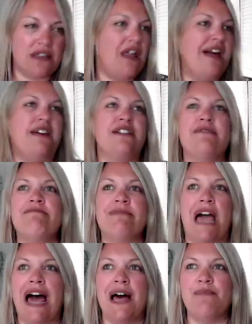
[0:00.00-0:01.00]
So I can
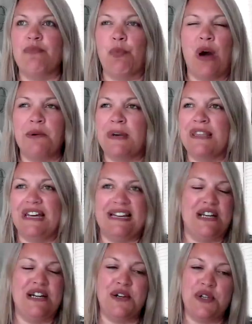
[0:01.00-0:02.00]
work with, I
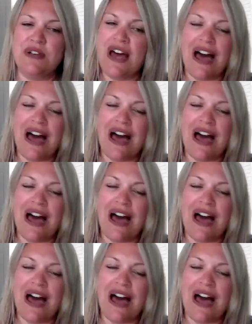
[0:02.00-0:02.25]
don't know,